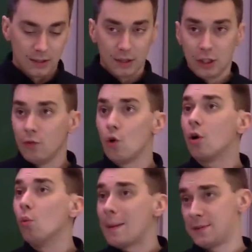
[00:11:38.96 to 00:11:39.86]
You've all
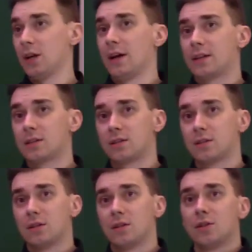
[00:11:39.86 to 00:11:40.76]
got websites.
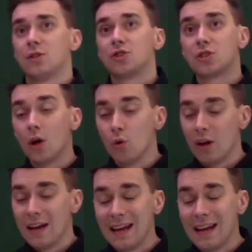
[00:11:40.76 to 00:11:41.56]
So